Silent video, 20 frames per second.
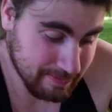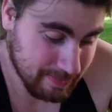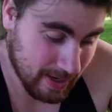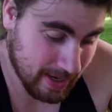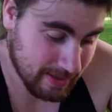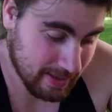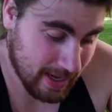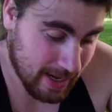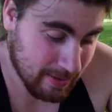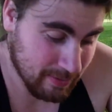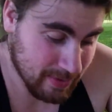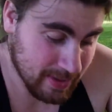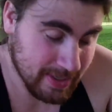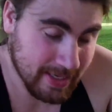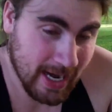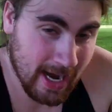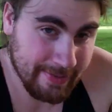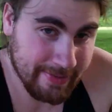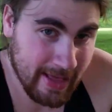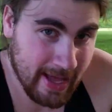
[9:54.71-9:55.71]
But I would have
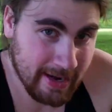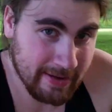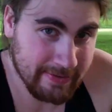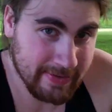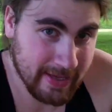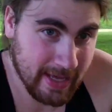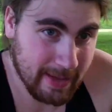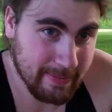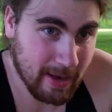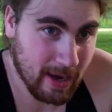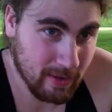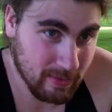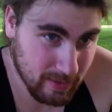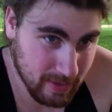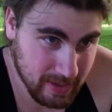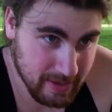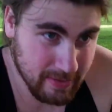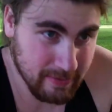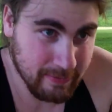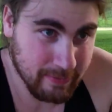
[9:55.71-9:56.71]
got that if it came out
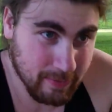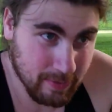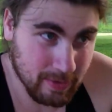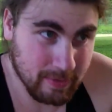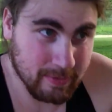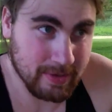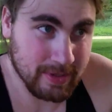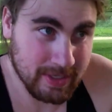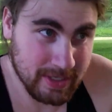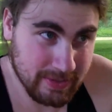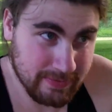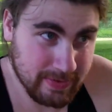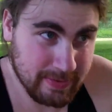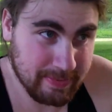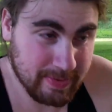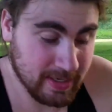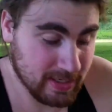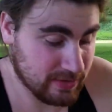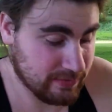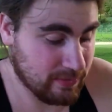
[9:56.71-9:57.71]
for a release for the
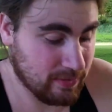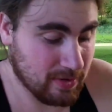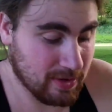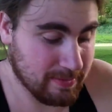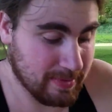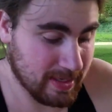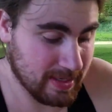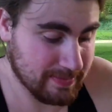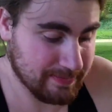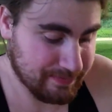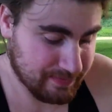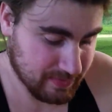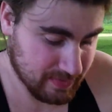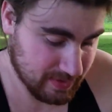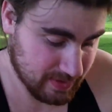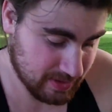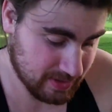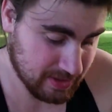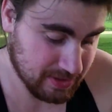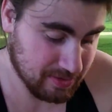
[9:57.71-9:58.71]
PS4, but
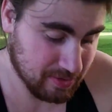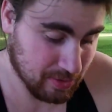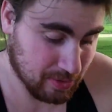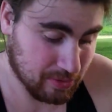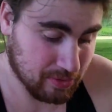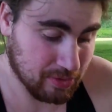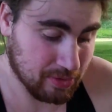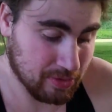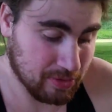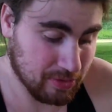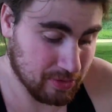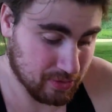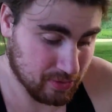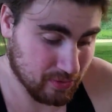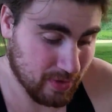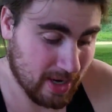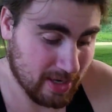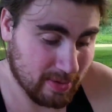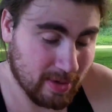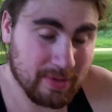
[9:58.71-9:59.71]
since the Crew's
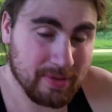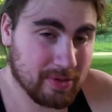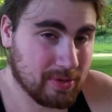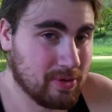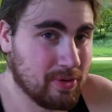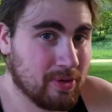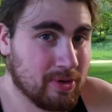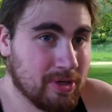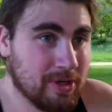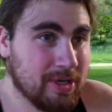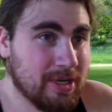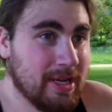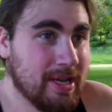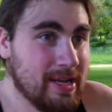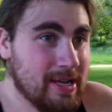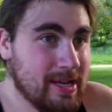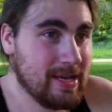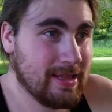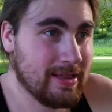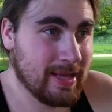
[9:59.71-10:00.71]
right around the corner.
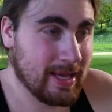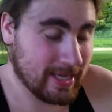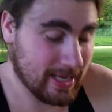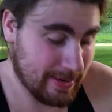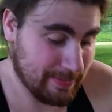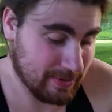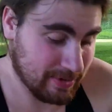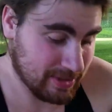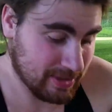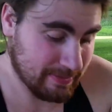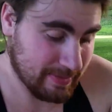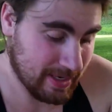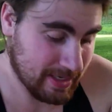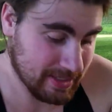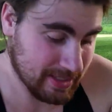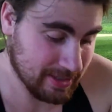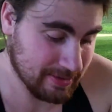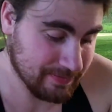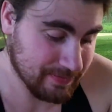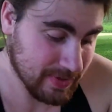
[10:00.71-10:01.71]
That game looks
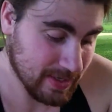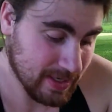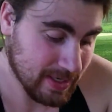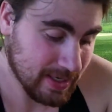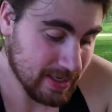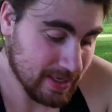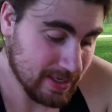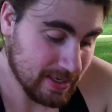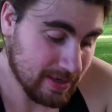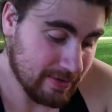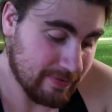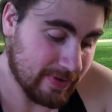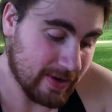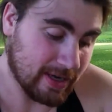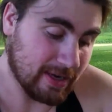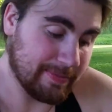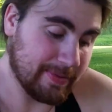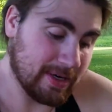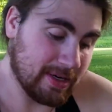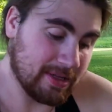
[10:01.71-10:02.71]
amazing.
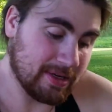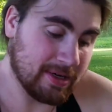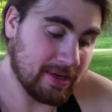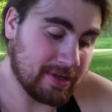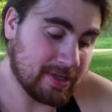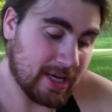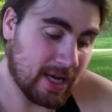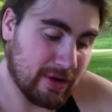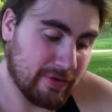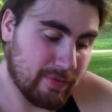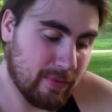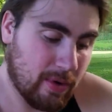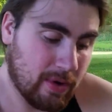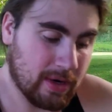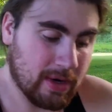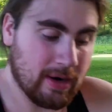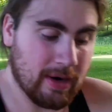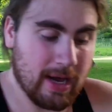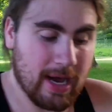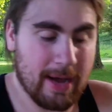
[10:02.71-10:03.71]
Fucking Middle Earth, Shadow of
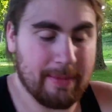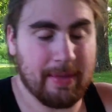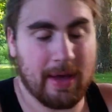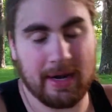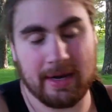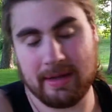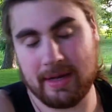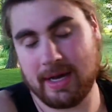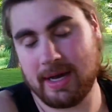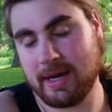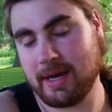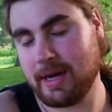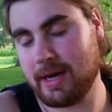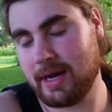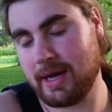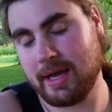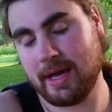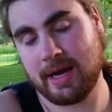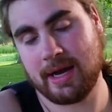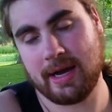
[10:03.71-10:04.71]
Mordor. I'm not a...
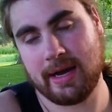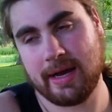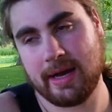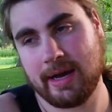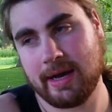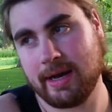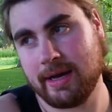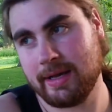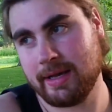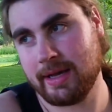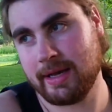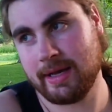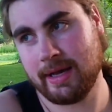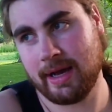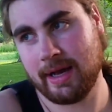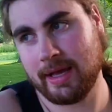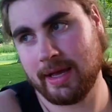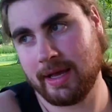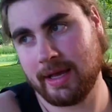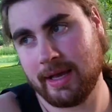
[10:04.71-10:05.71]

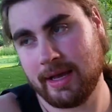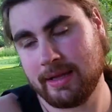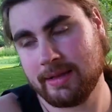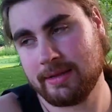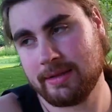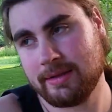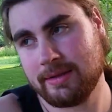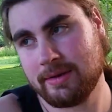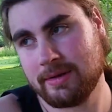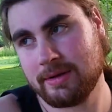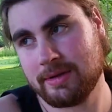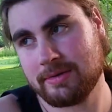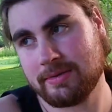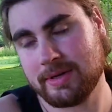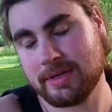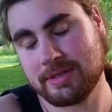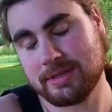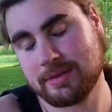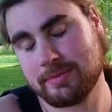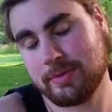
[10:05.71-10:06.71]
I hate... Lord of the
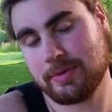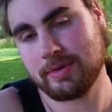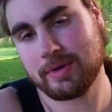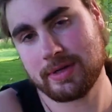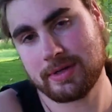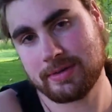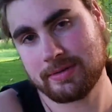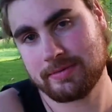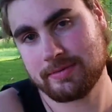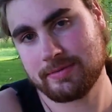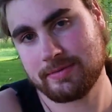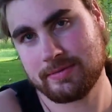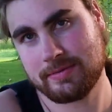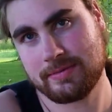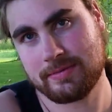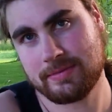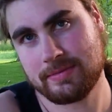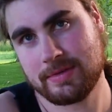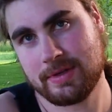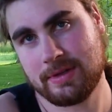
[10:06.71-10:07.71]
Rings is boring.
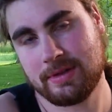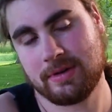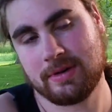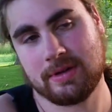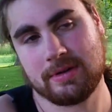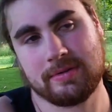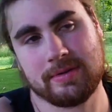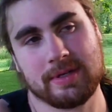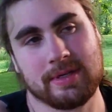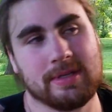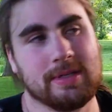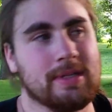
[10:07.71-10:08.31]
Lord of the Rings.